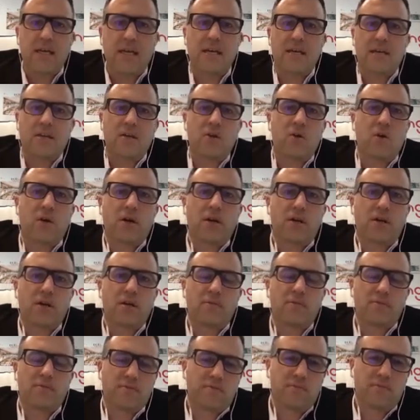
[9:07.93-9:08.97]
You're
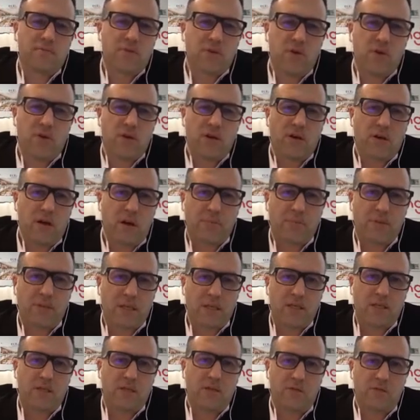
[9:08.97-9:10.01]
in
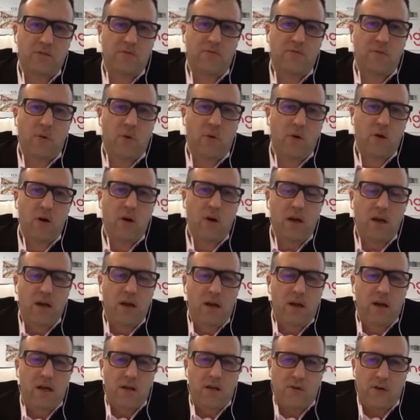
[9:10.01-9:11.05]
competition for
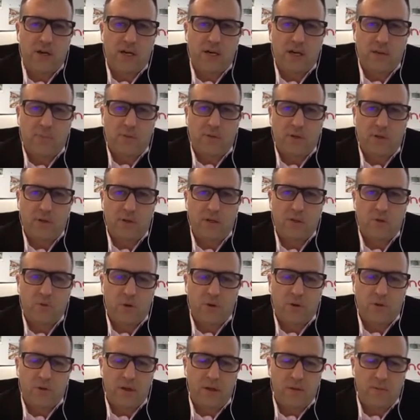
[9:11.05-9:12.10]
great employees
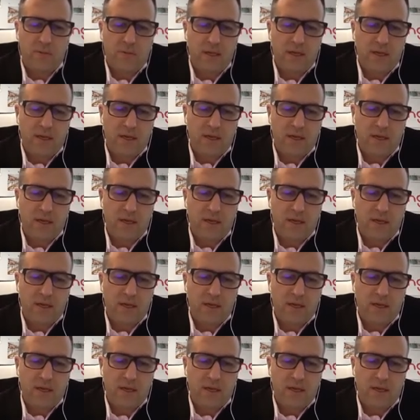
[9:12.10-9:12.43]
with them. And